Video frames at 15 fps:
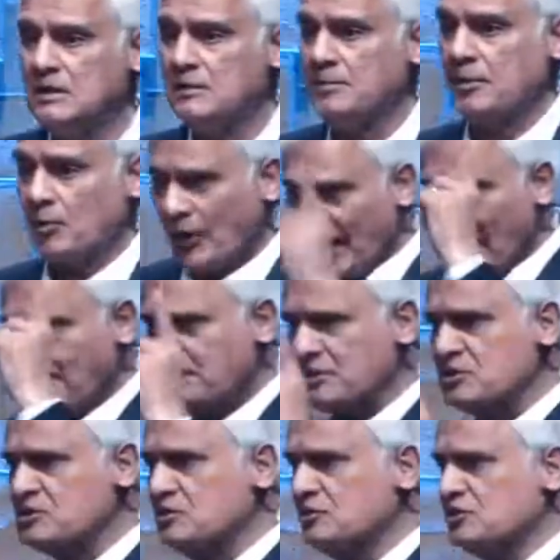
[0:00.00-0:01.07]
But what
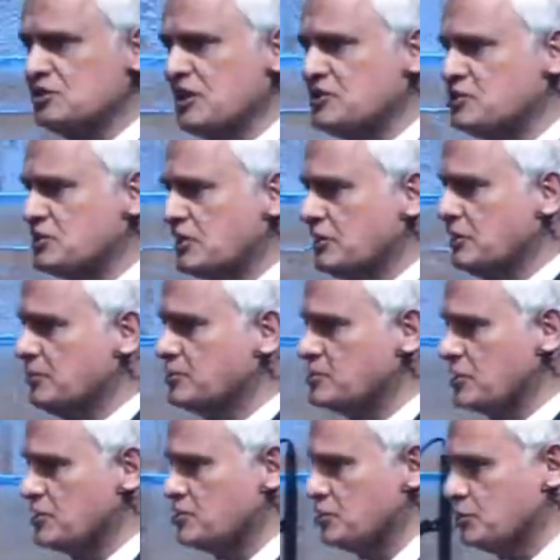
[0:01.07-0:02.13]
happens if you take
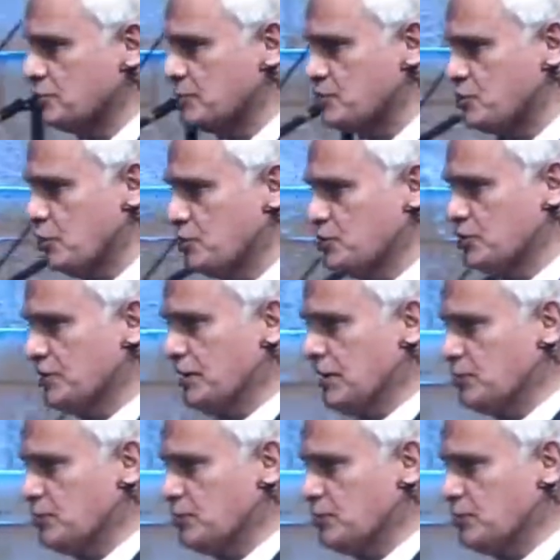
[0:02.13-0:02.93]
secularization to its logical